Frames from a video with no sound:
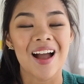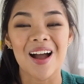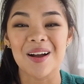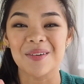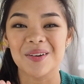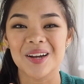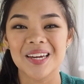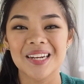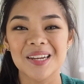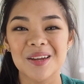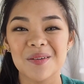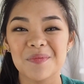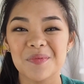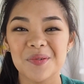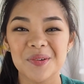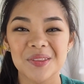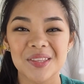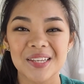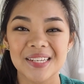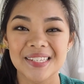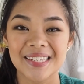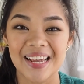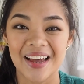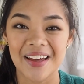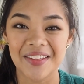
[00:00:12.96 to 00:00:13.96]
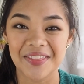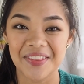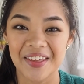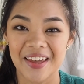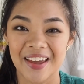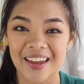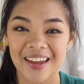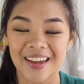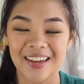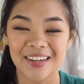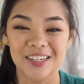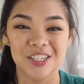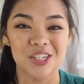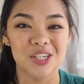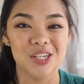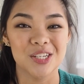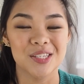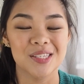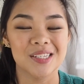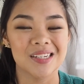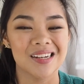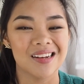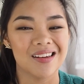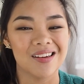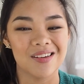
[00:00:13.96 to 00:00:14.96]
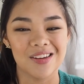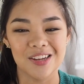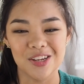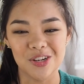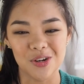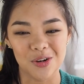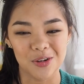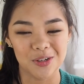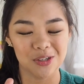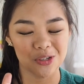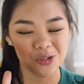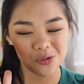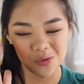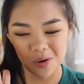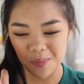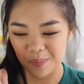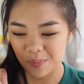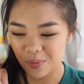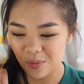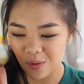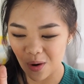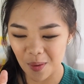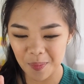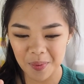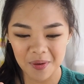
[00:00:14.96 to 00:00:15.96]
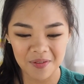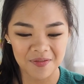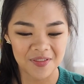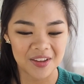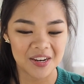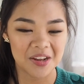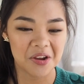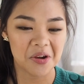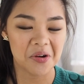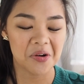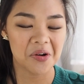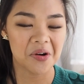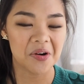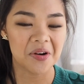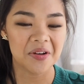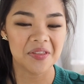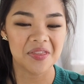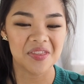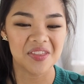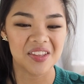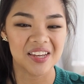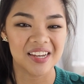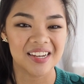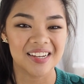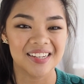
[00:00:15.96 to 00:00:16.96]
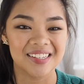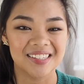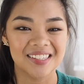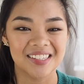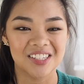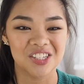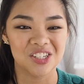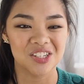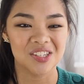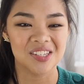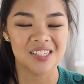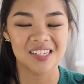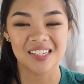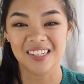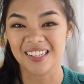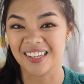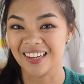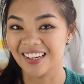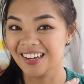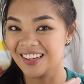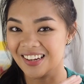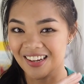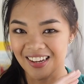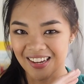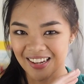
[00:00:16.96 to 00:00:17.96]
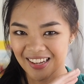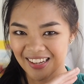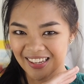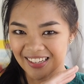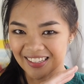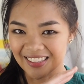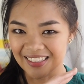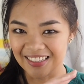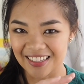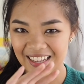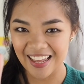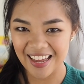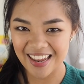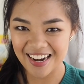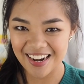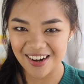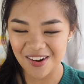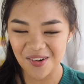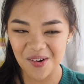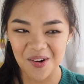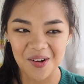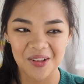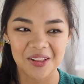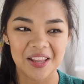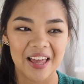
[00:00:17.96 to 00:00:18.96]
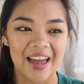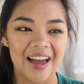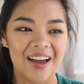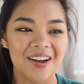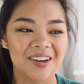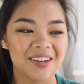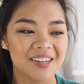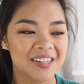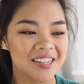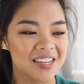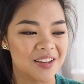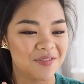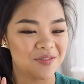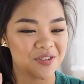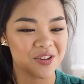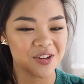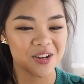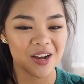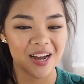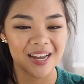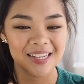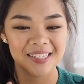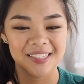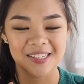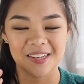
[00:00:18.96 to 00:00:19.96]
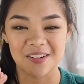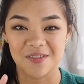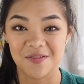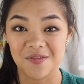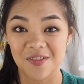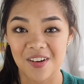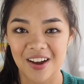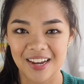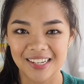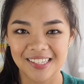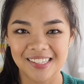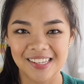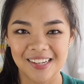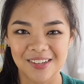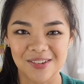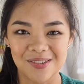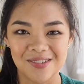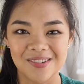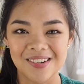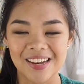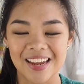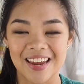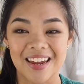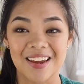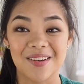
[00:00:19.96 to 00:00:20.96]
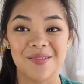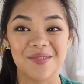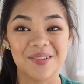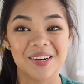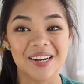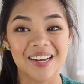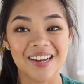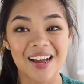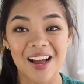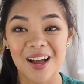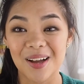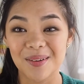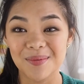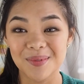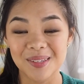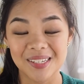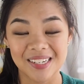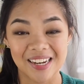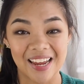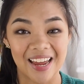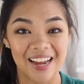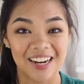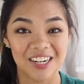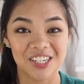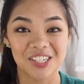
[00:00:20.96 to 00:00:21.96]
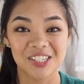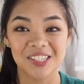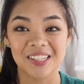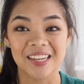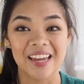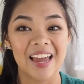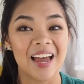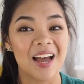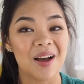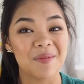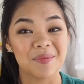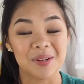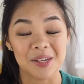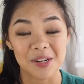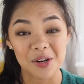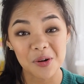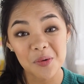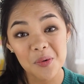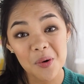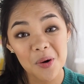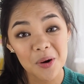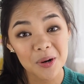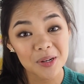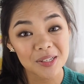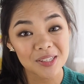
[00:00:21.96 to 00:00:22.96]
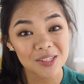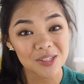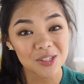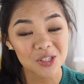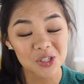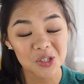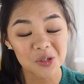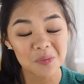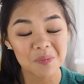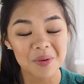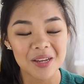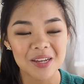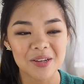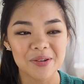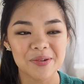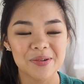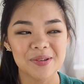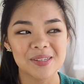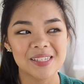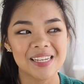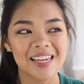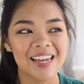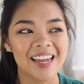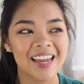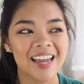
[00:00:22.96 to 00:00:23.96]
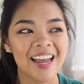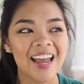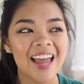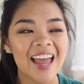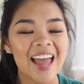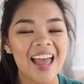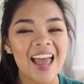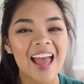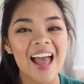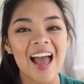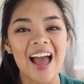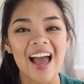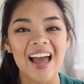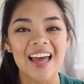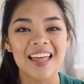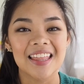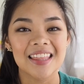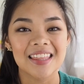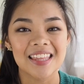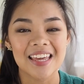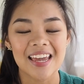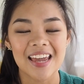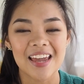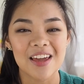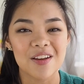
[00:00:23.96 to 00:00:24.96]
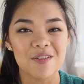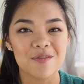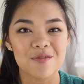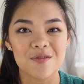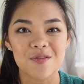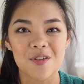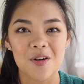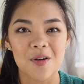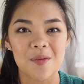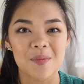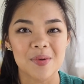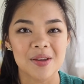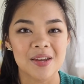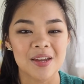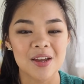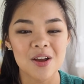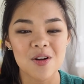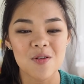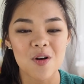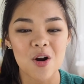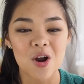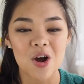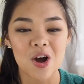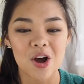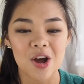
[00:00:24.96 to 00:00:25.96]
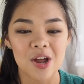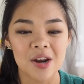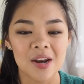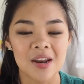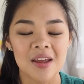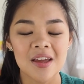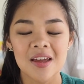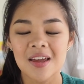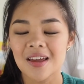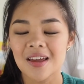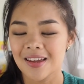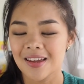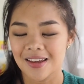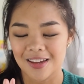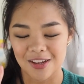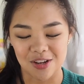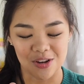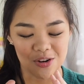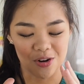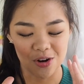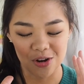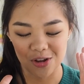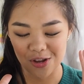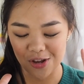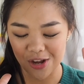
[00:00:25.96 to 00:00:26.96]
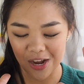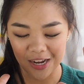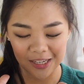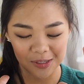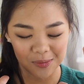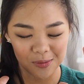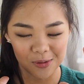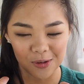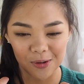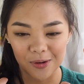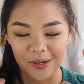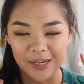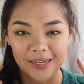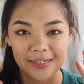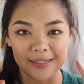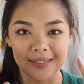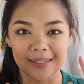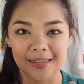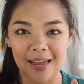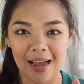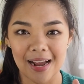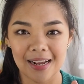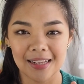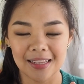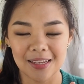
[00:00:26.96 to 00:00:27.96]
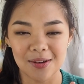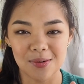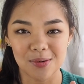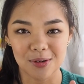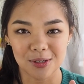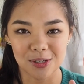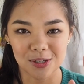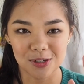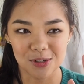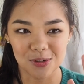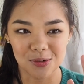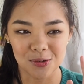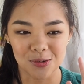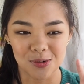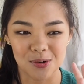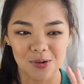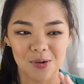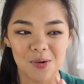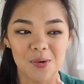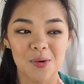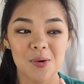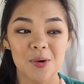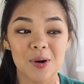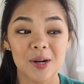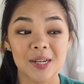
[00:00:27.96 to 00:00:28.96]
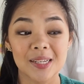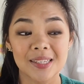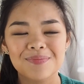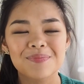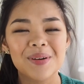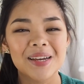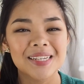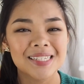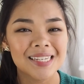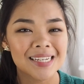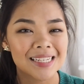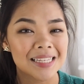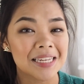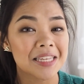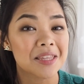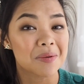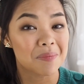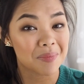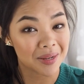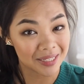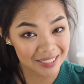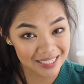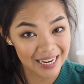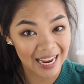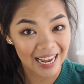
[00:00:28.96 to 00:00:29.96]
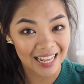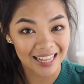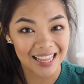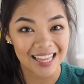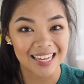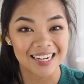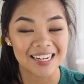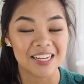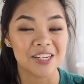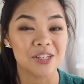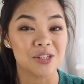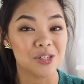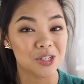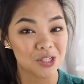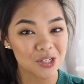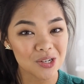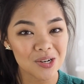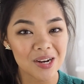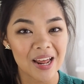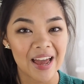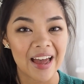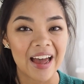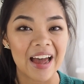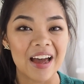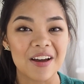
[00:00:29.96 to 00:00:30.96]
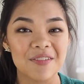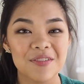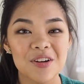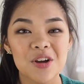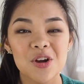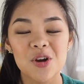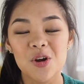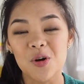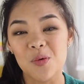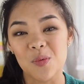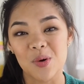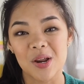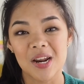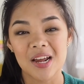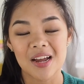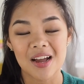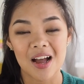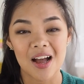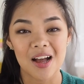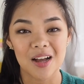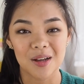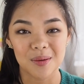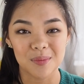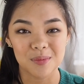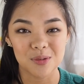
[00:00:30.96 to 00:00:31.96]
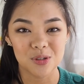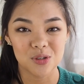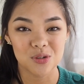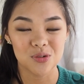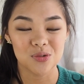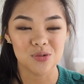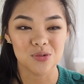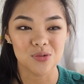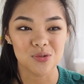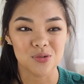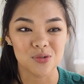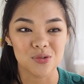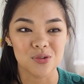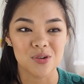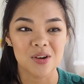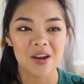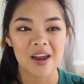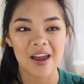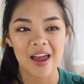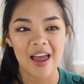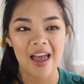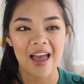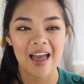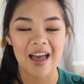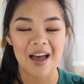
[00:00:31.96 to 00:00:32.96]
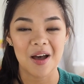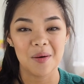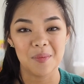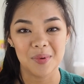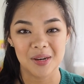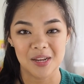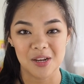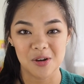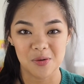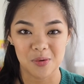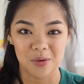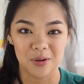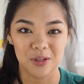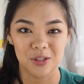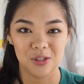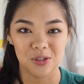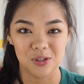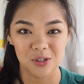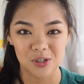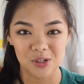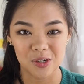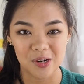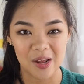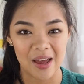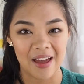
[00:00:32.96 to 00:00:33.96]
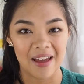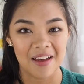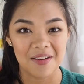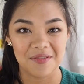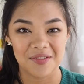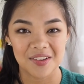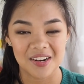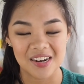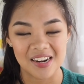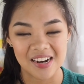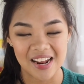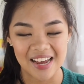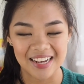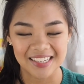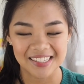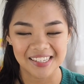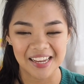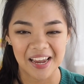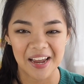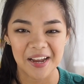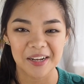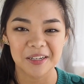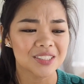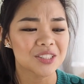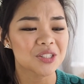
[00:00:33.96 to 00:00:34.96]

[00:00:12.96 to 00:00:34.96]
I'm going to put this out there, just, do a proper video on this just to let it all out, give you guys the advice that you need when it comes to actually how many quotes you should be using. And then from here on, you guys will know exactly what to do, or basically the mentality you should have when it comes to how many quotes you should have in an essay.